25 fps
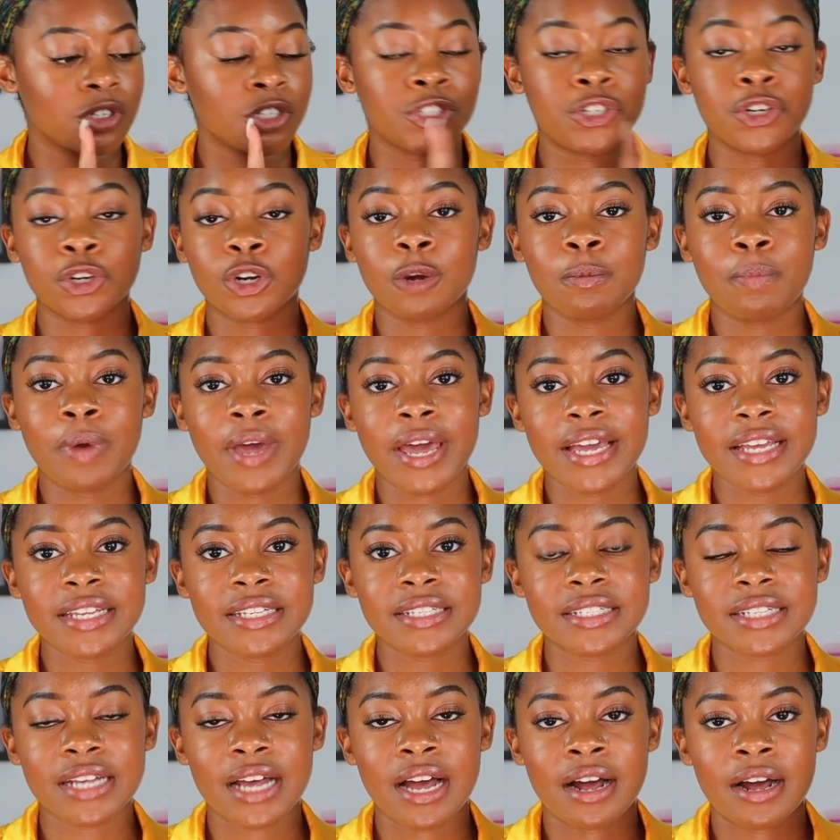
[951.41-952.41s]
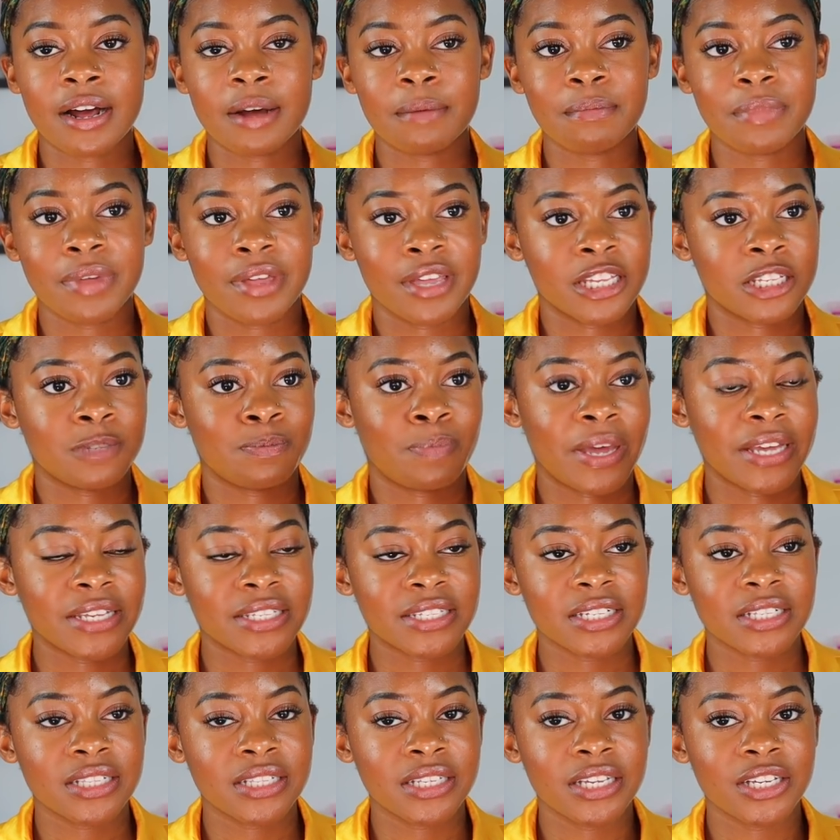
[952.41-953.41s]
Sugar paste is
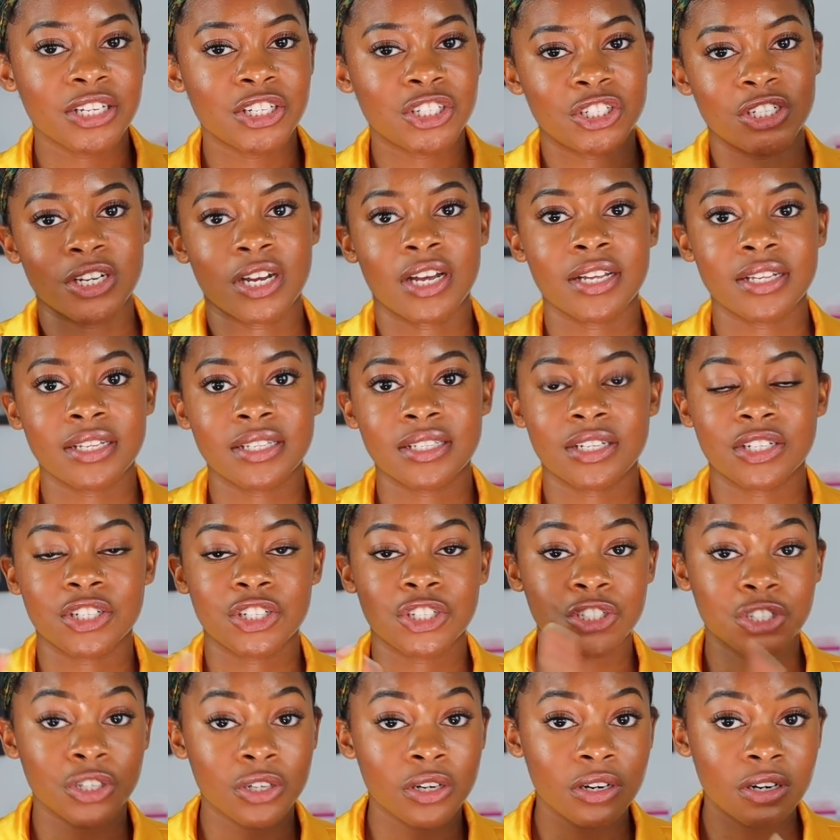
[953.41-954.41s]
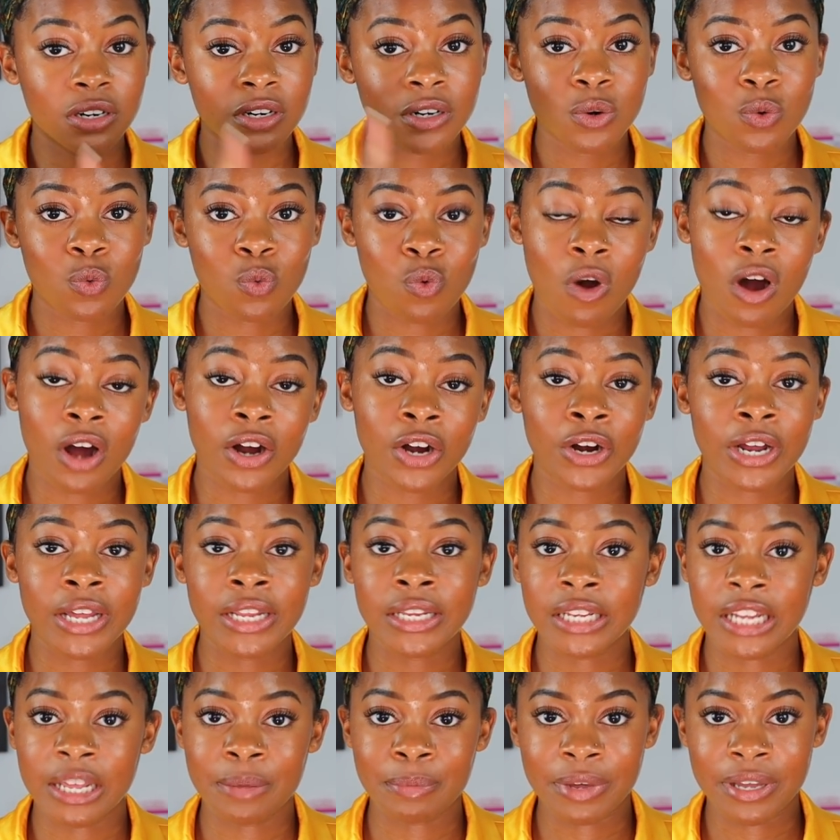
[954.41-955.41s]
basically just sugar, water, and
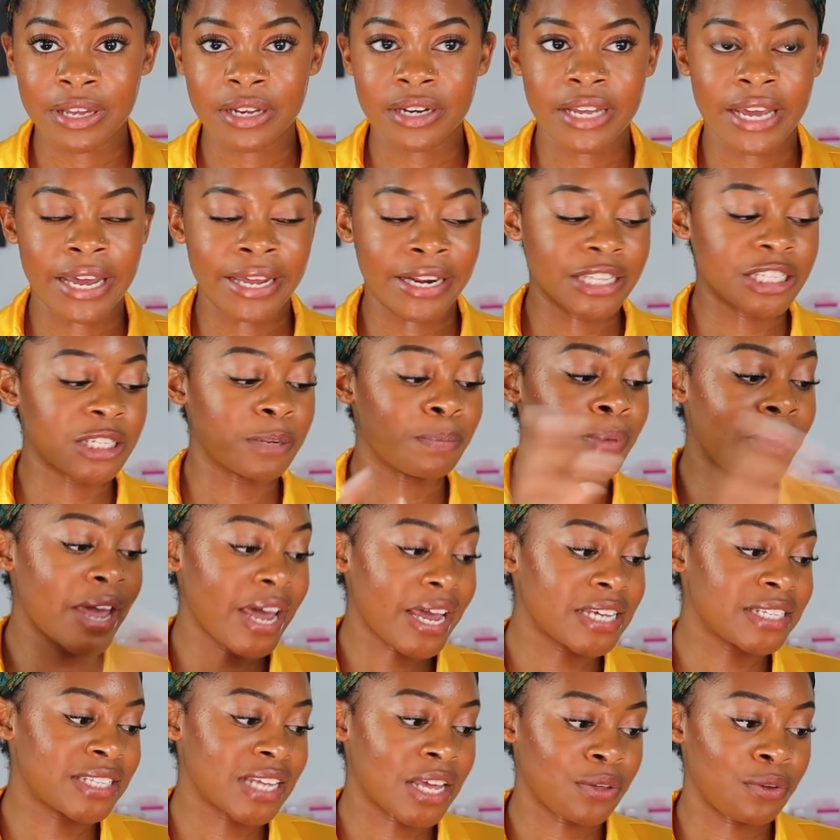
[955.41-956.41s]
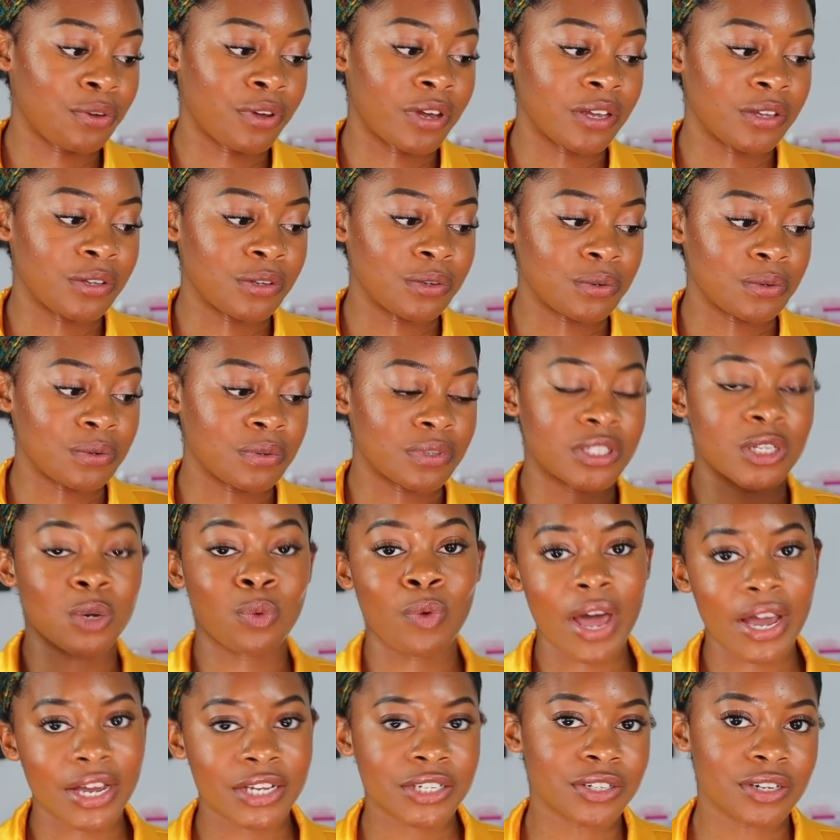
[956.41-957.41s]
lemon. And it's a paste that you can use to
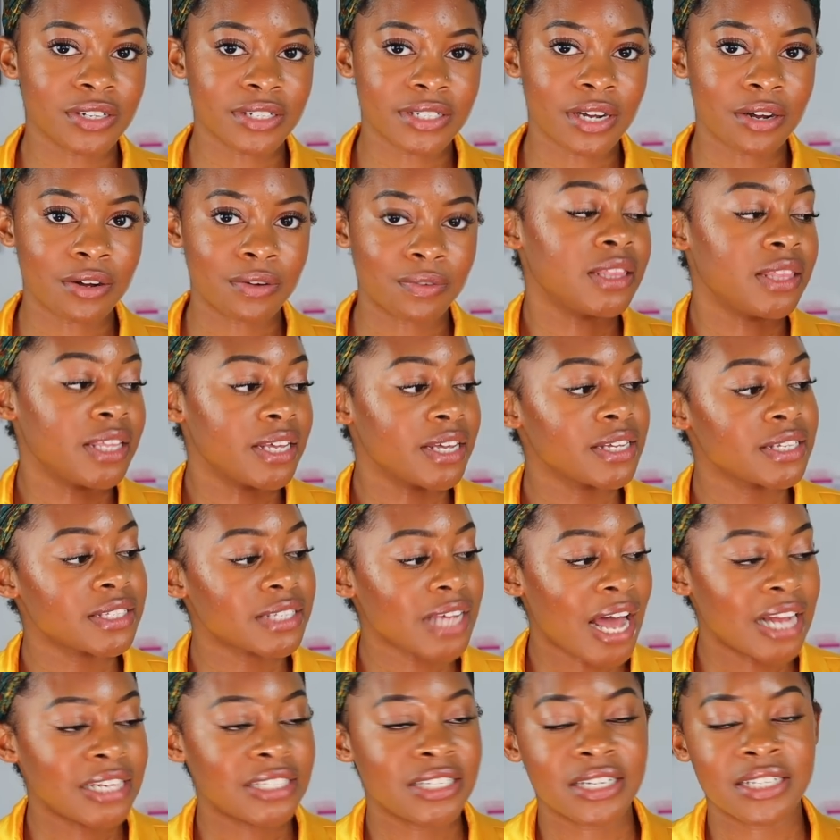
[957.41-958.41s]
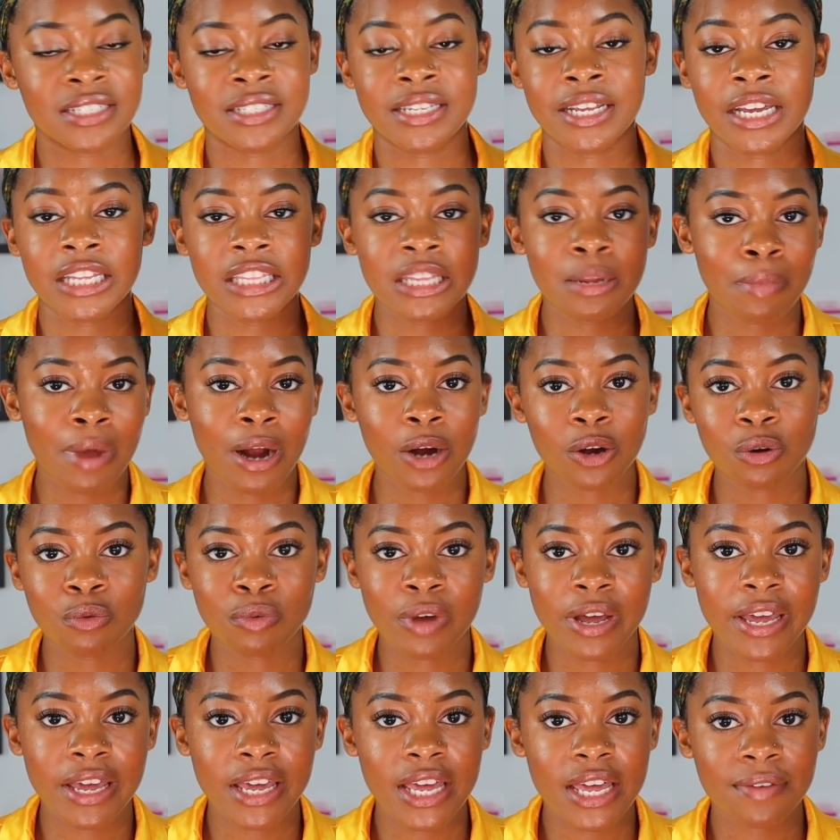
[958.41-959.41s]
wax yourself. This, I just stick in the
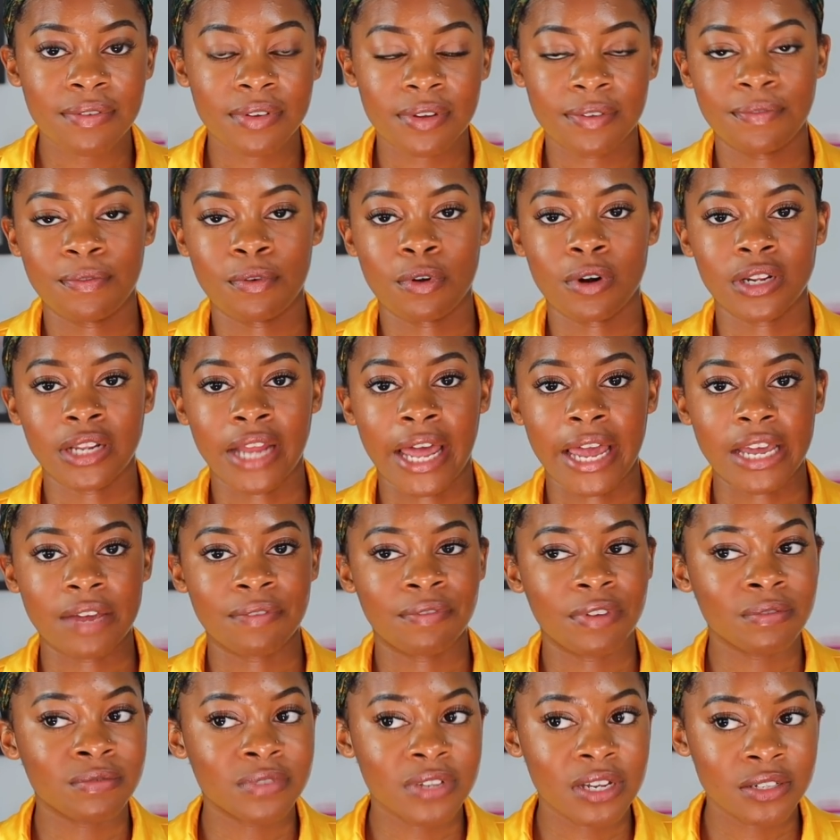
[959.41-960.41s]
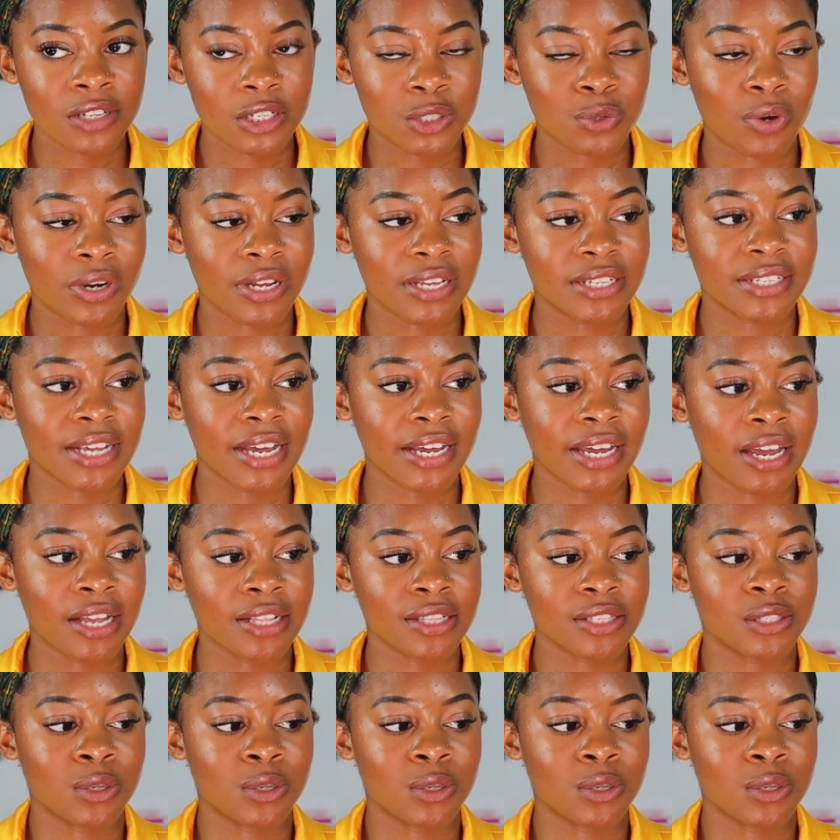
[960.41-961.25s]
microwave for like 15 to 20 seconds.